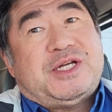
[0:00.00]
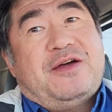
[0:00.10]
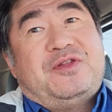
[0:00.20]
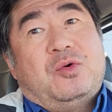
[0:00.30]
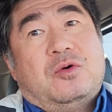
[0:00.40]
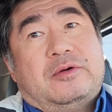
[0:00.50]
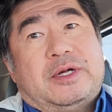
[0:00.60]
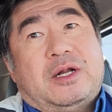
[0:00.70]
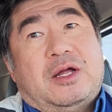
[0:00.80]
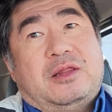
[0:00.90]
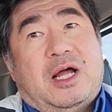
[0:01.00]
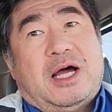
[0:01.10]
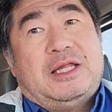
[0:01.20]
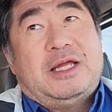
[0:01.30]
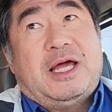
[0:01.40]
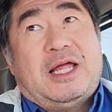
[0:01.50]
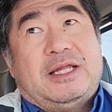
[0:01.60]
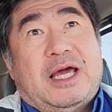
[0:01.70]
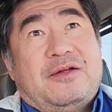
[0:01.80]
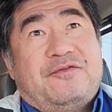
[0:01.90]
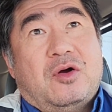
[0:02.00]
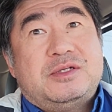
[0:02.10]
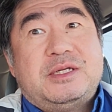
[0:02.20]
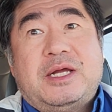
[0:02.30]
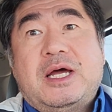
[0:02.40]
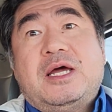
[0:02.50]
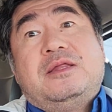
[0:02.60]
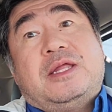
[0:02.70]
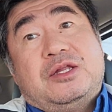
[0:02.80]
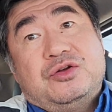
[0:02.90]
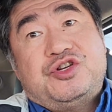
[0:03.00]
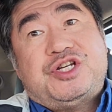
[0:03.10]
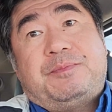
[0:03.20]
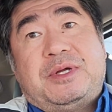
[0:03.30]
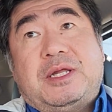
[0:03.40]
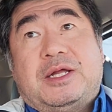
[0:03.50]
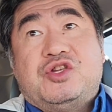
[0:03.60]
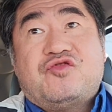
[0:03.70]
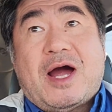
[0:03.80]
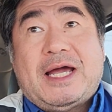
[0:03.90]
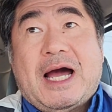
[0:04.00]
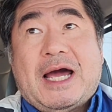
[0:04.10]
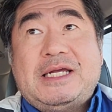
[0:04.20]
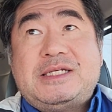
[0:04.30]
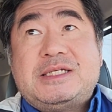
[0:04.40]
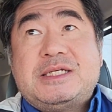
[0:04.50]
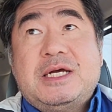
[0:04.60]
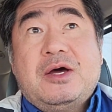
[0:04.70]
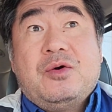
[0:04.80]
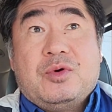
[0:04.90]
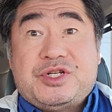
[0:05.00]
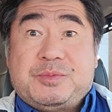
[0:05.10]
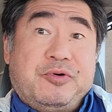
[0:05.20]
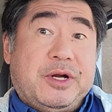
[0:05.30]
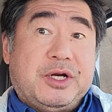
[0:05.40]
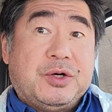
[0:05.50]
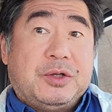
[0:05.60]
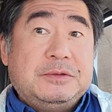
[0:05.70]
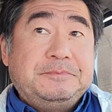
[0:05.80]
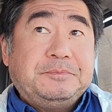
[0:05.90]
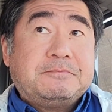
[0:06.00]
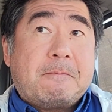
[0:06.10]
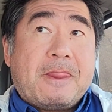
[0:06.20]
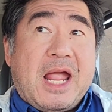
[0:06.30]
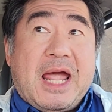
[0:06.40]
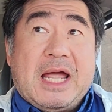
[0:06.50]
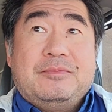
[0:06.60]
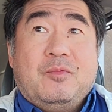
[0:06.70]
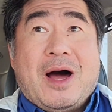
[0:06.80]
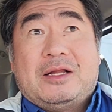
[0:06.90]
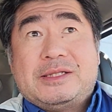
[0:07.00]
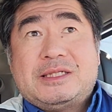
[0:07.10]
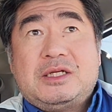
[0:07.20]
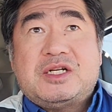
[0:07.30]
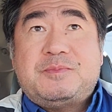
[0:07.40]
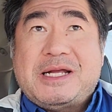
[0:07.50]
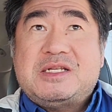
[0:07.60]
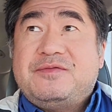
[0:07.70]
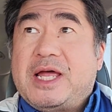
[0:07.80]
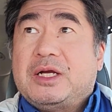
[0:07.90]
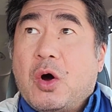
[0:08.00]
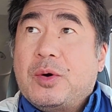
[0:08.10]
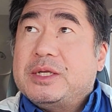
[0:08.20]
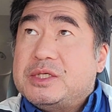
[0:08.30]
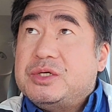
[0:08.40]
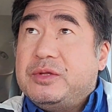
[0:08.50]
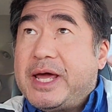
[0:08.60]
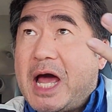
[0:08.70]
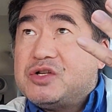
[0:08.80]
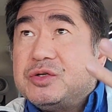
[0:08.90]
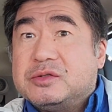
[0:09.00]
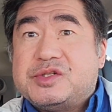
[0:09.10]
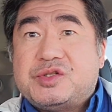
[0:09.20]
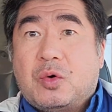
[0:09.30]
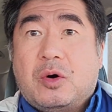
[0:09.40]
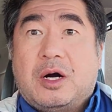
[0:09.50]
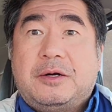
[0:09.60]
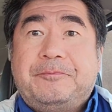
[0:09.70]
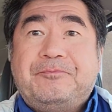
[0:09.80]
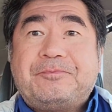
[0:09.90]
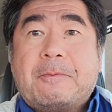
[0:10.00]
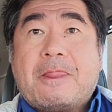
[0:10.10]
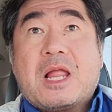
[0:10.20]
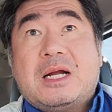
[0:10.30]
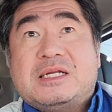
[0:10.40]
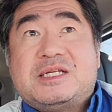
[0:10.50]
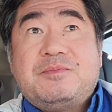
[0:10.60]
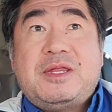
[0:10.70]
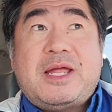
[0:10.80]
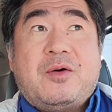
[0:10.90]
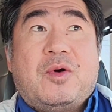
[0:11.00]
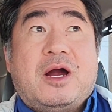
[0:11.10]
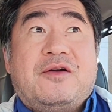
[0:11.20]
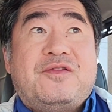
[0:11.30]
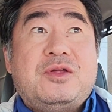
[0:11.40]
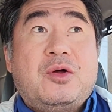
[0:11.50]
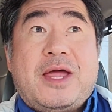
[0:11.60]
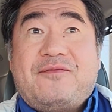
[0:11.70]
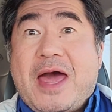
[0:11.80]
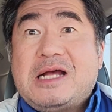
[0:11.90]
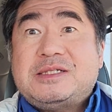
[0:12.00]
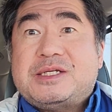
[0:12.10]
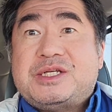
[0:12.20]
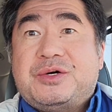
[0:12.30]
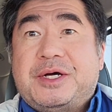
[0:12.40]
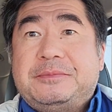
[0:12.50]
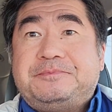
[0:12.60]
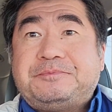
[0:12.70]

you have to order it online and get it frozen. They do ship it on dry ice, which is pretty cool. And while it's a little expensive than going to the actual store, it's something that where if you don't have access to it,